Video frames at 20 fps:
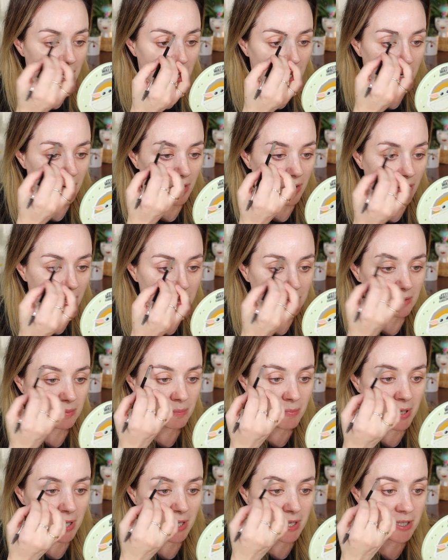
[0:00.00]
not
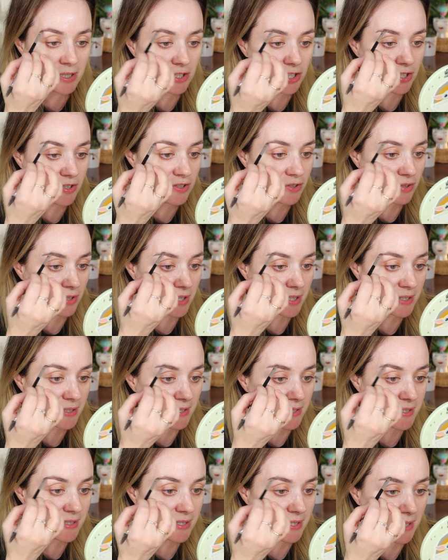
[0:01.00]
much as you can
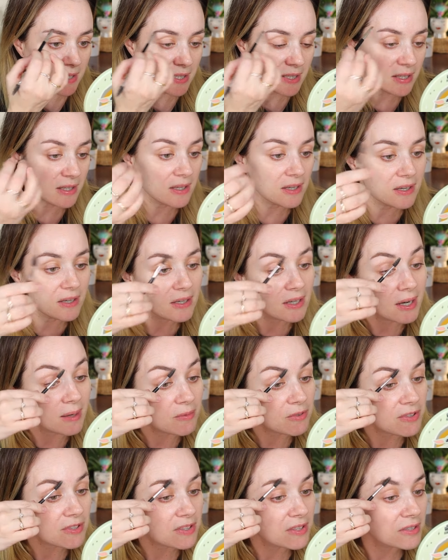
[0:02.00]
see.
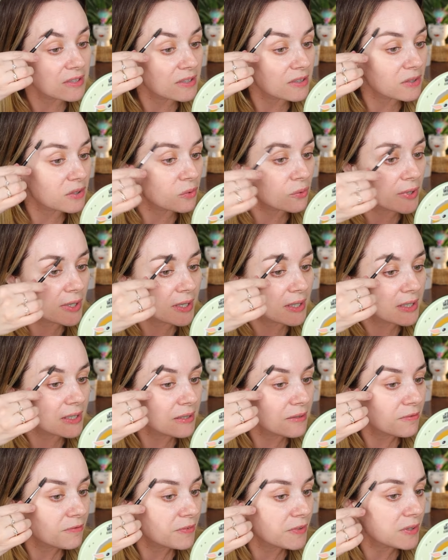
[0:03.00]
I'm just gonna
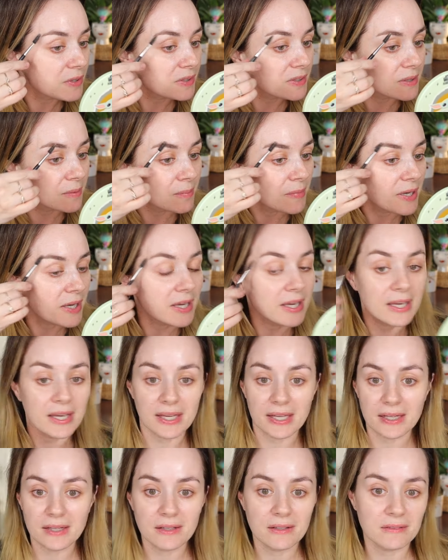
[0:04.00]
quickly fill them
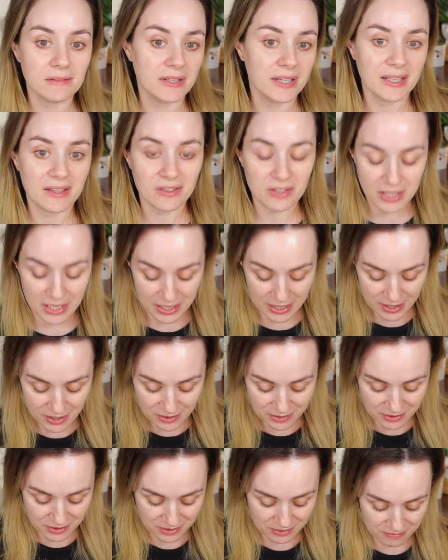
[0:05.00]
in like
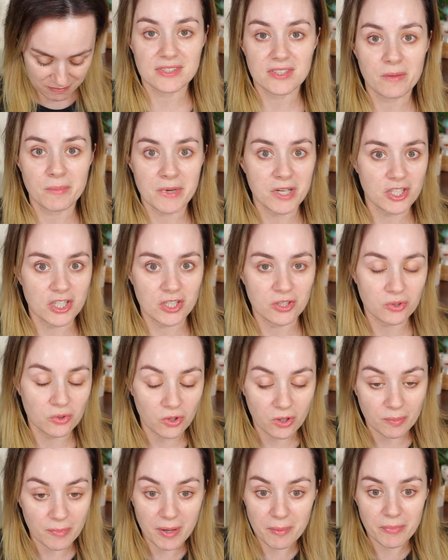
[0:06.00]
that. It's not much I do
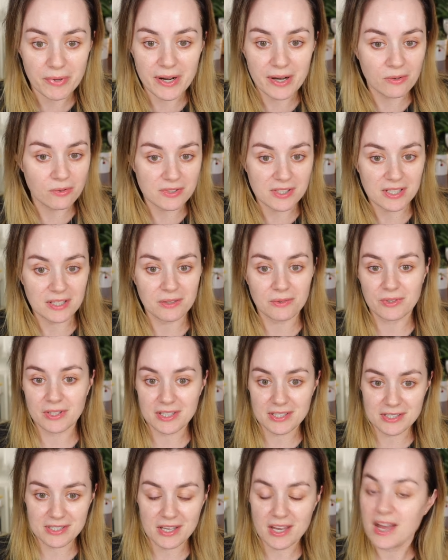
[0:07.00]
on my brows
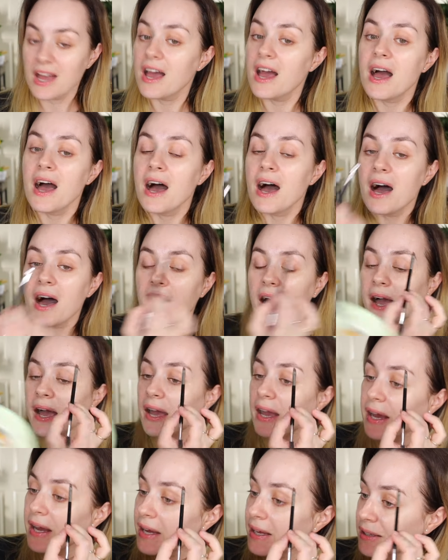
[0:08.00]
anyways.
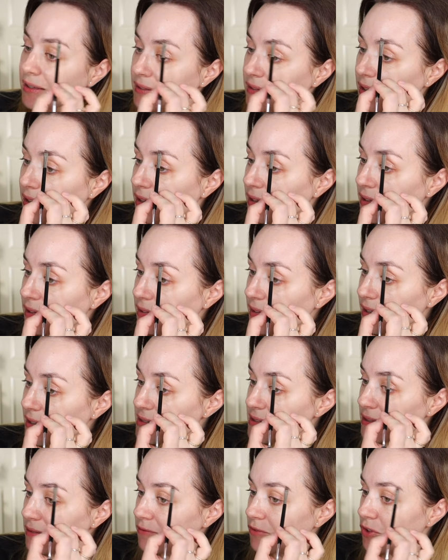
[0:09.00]
And
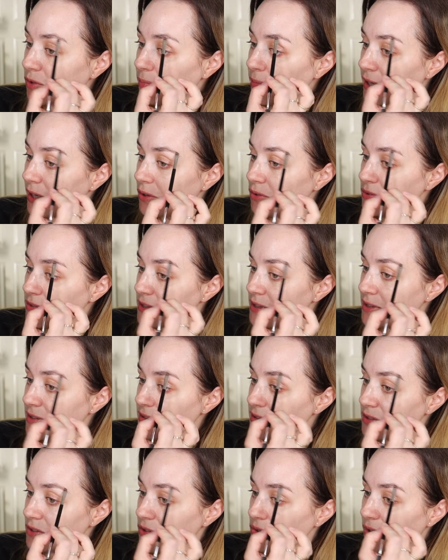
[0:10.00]
that's it for brows.
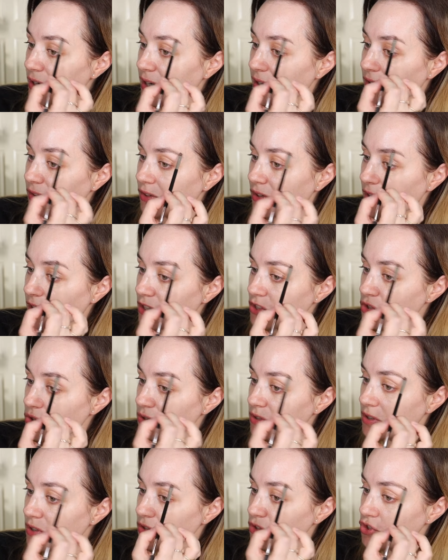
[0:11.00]
So I thought I
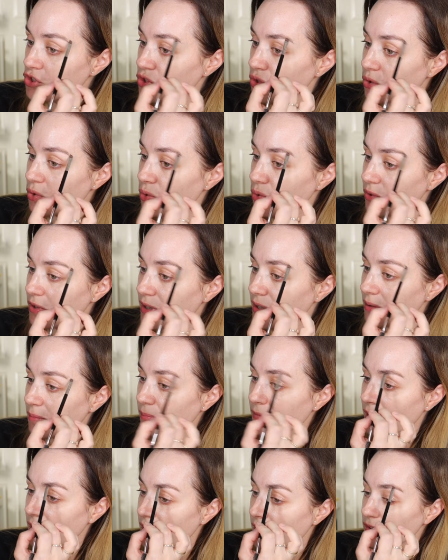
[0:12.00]
should show
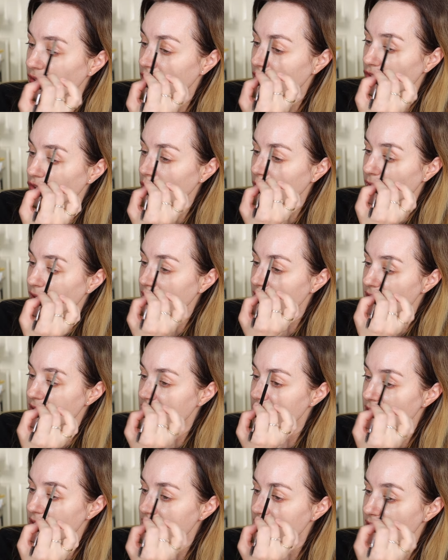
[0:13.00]
them to you because
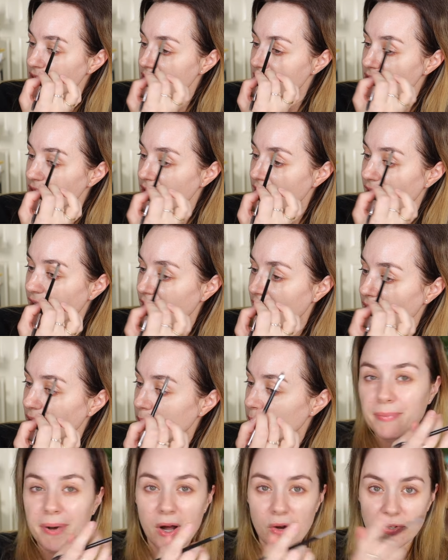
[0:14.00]
this is
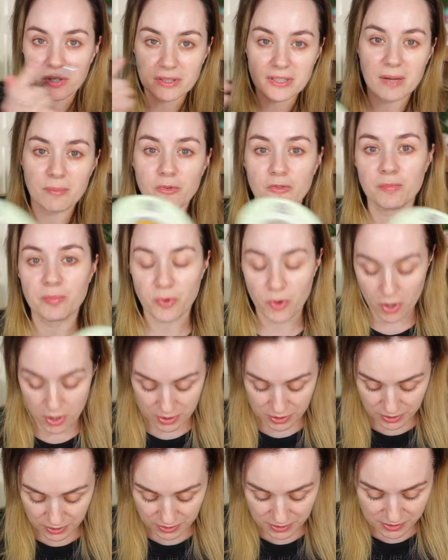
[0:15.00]
a powder type of
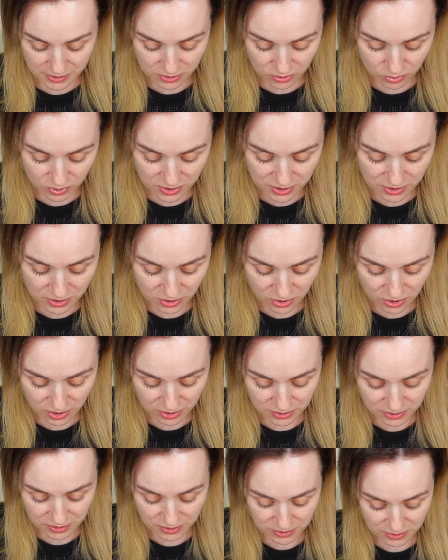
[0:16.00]
product. So it's
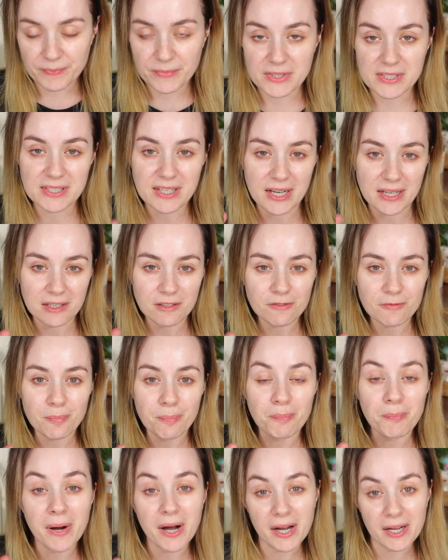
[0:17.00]
not, it's kind of
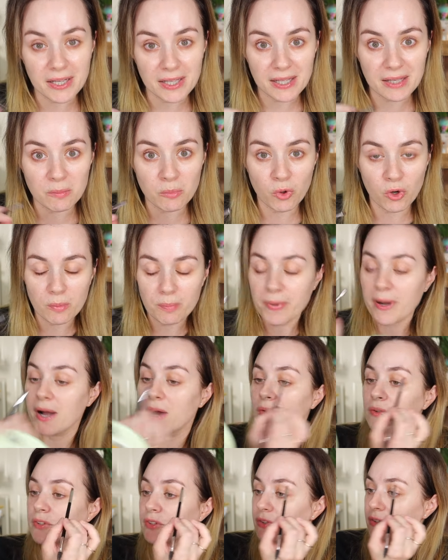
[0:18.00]
putty, more
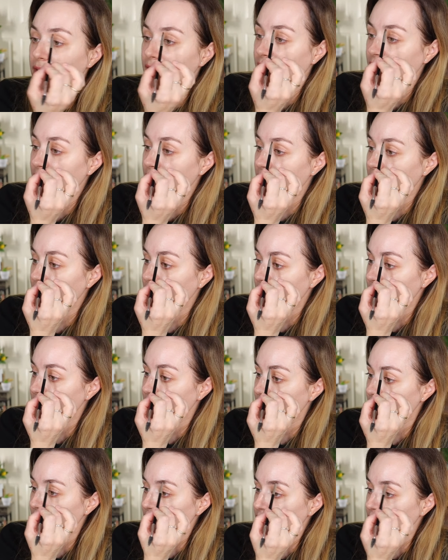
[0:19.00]
powdery. I like
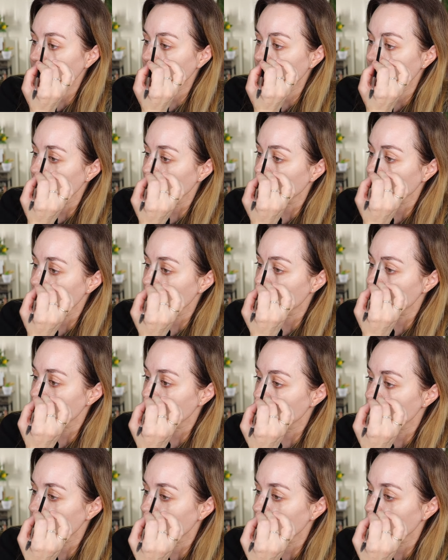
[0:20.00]
that because it's